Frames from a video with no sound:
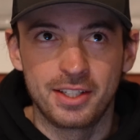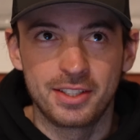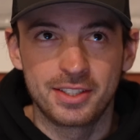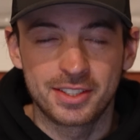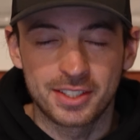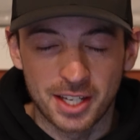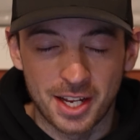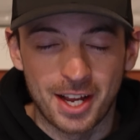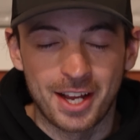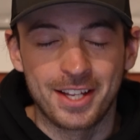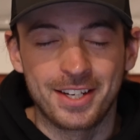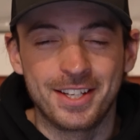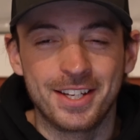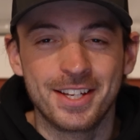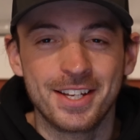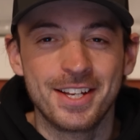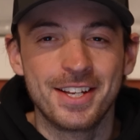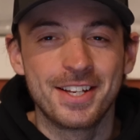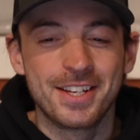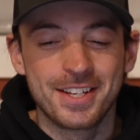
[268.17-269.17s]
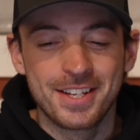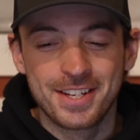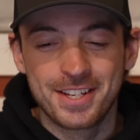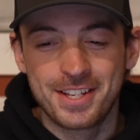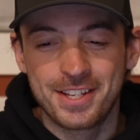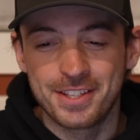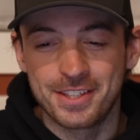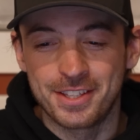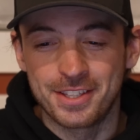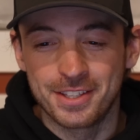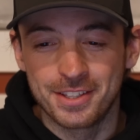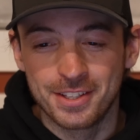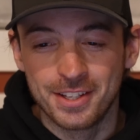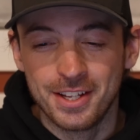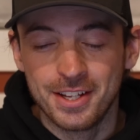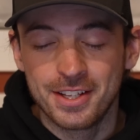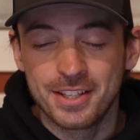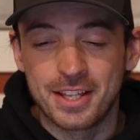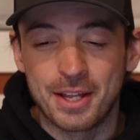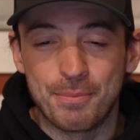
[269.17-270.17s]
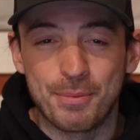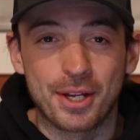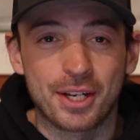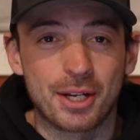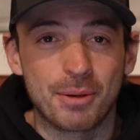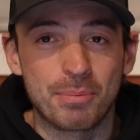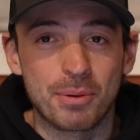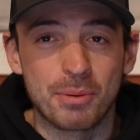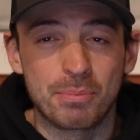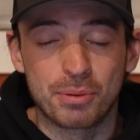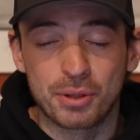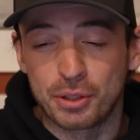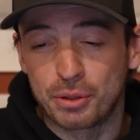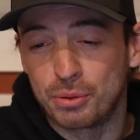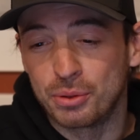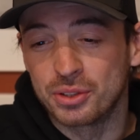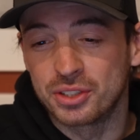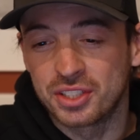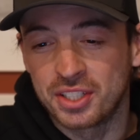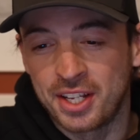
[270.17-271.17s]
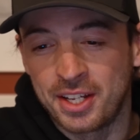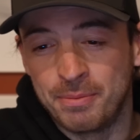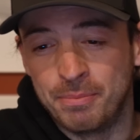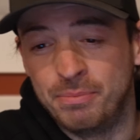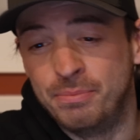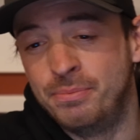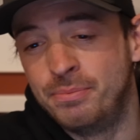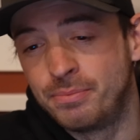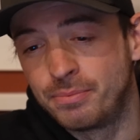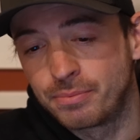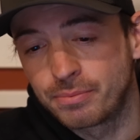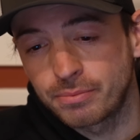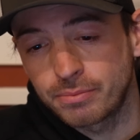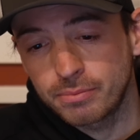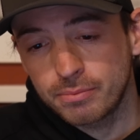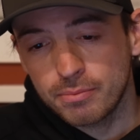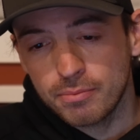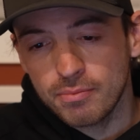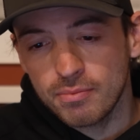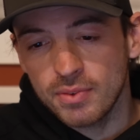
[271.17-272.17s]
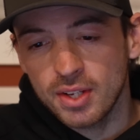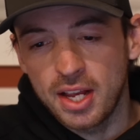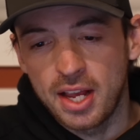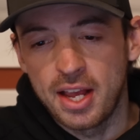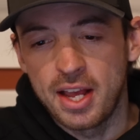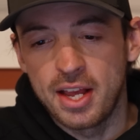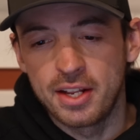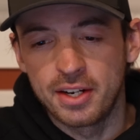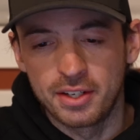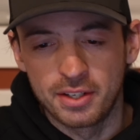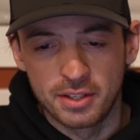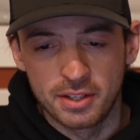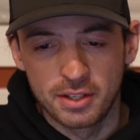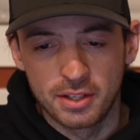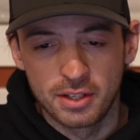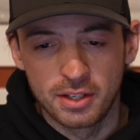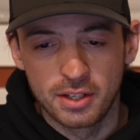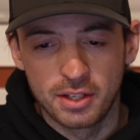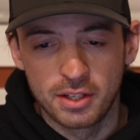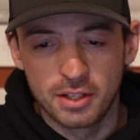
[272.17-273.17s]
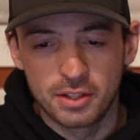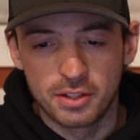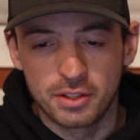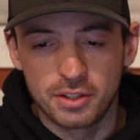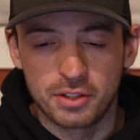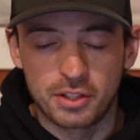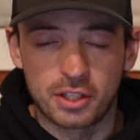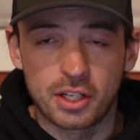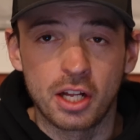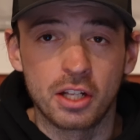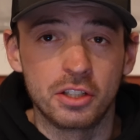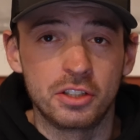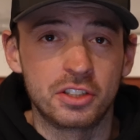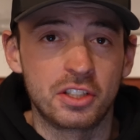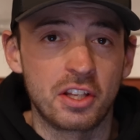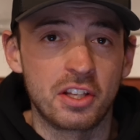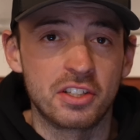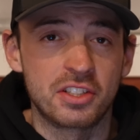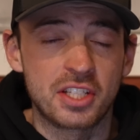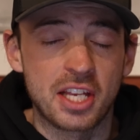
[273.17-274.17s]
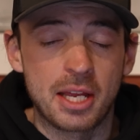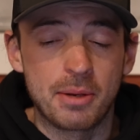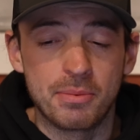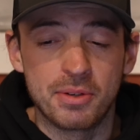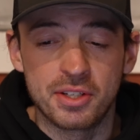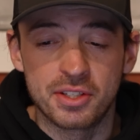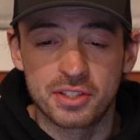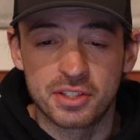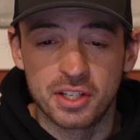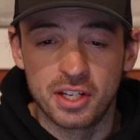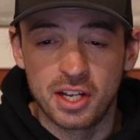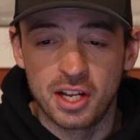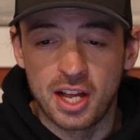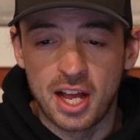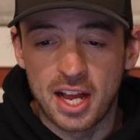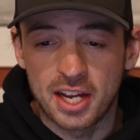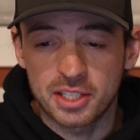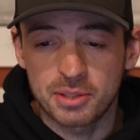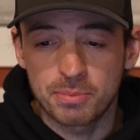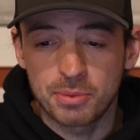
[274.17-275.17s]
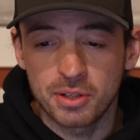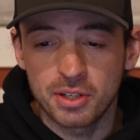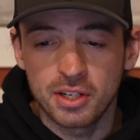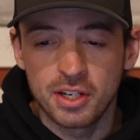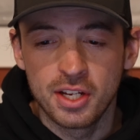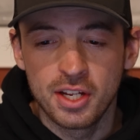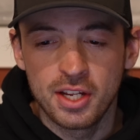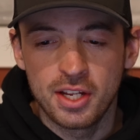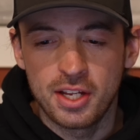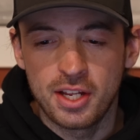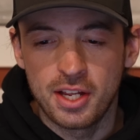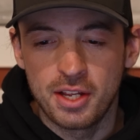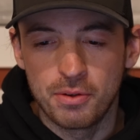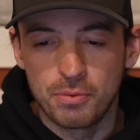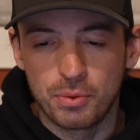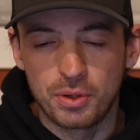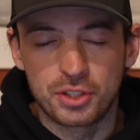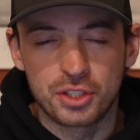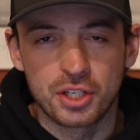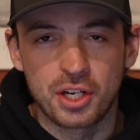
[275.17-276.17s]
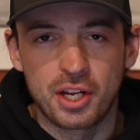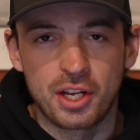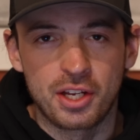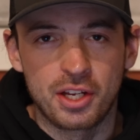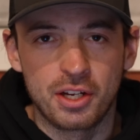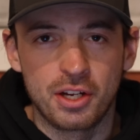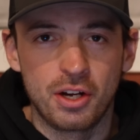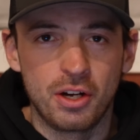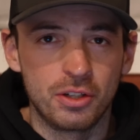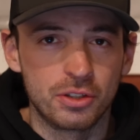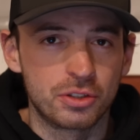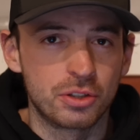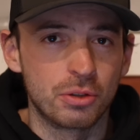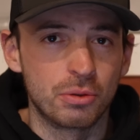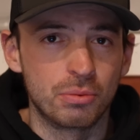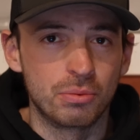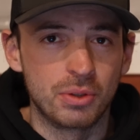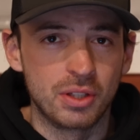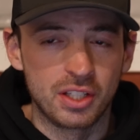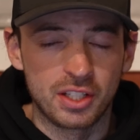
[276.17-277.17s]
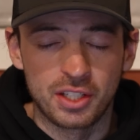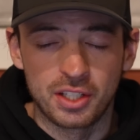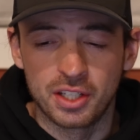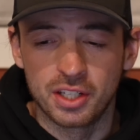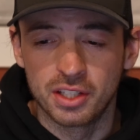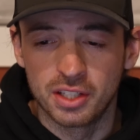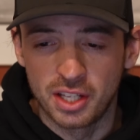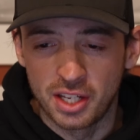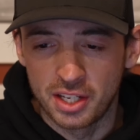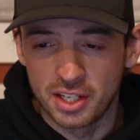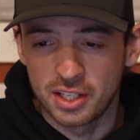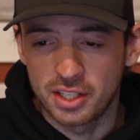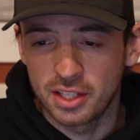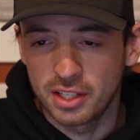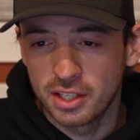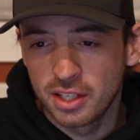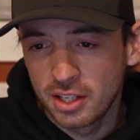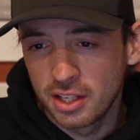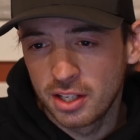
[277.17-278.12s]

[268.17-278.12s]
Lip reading: side that make up a pretty cool sled. And the colors are the same as the Expert, which I also really like.